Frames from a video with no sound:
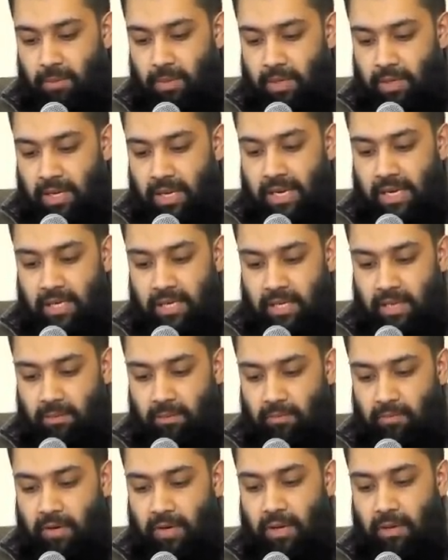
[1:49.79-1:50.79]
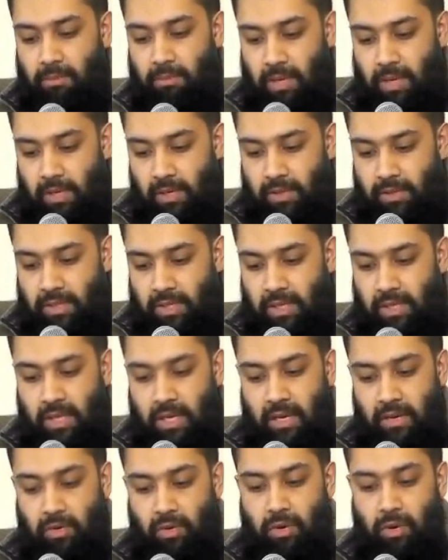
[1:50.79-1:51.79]
and aid them by means that
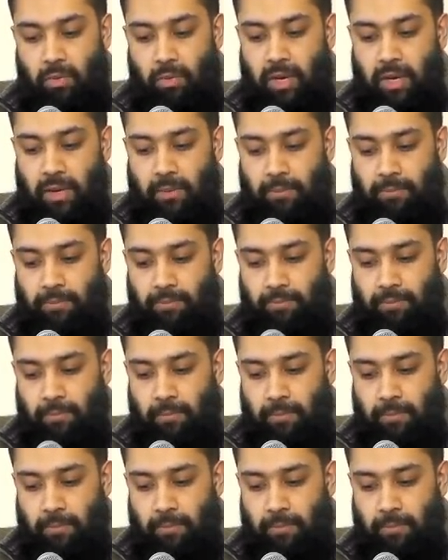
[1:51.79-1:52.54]
they are not aware.